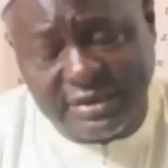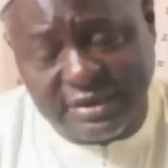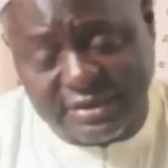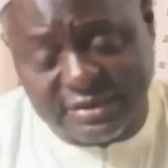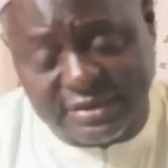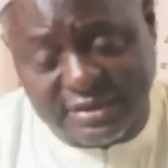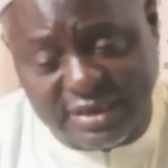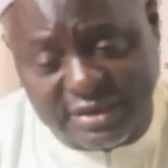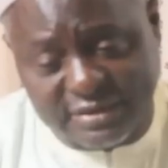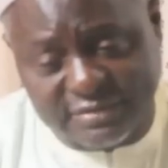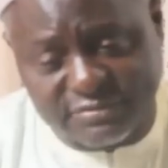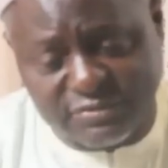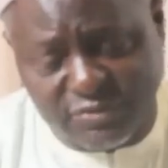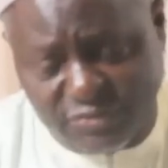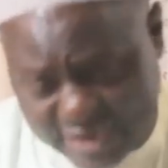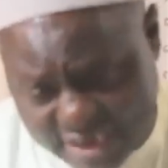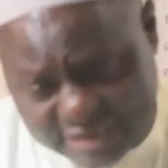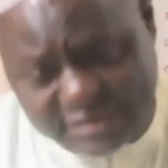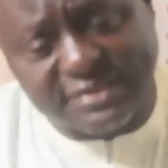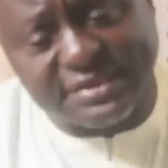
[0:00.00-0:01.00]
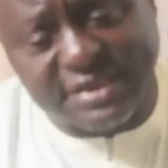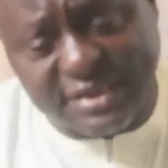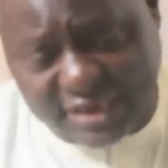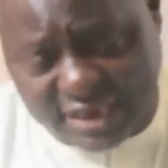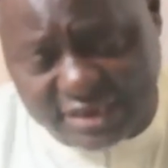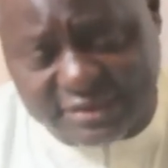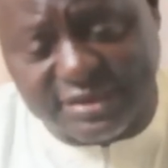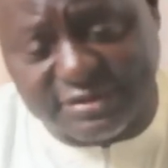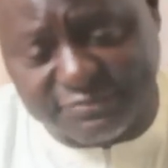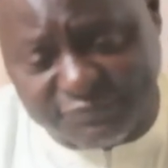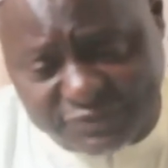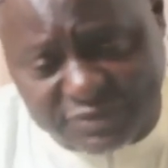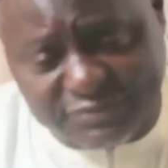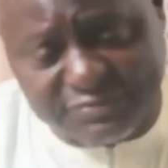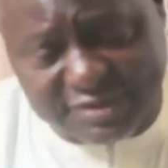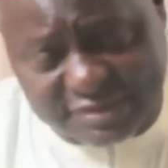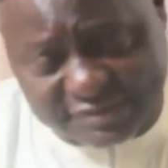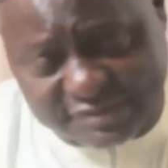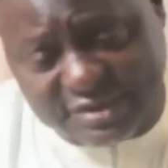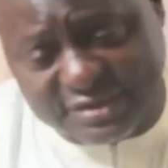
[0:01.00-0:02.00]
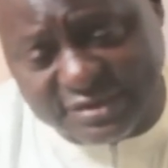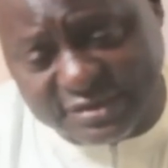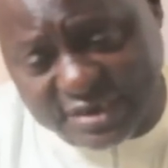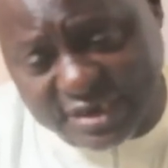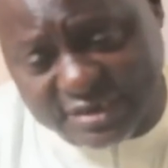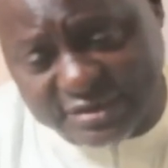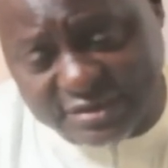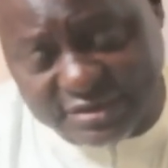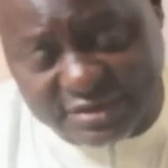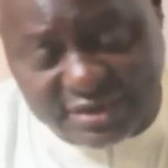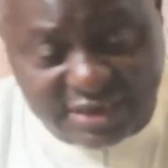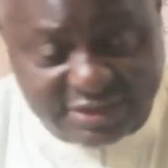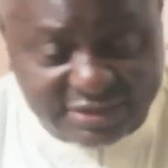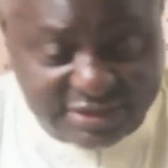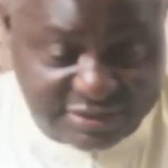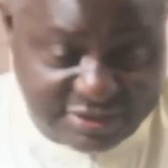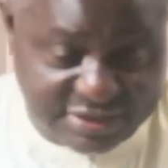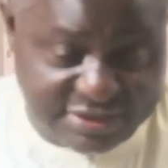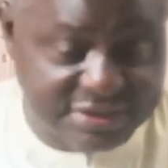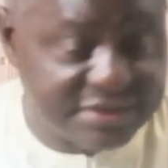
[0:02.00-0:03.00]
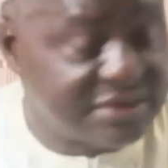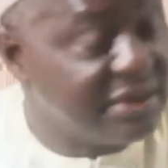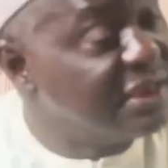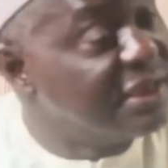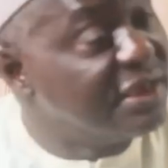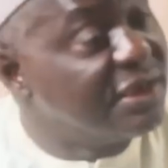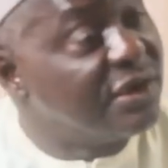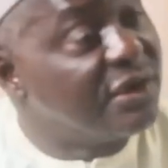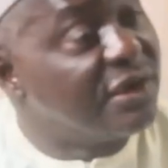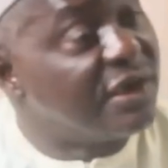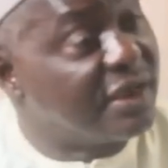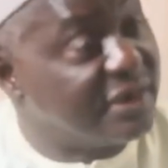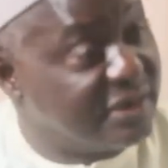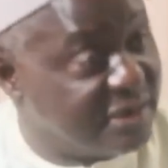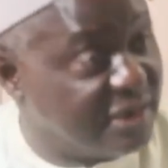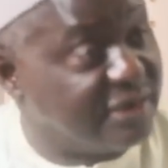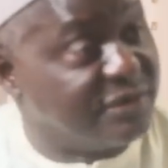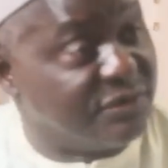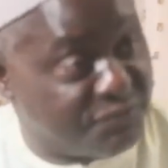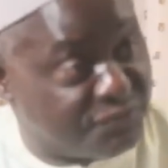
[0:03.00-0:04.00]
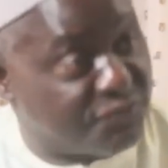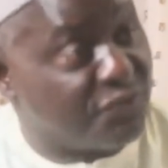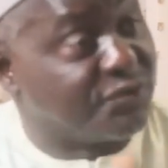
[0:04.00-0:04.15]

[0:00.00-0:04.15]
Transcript: And 93, I think. Fatoumata started in 1993. And then, of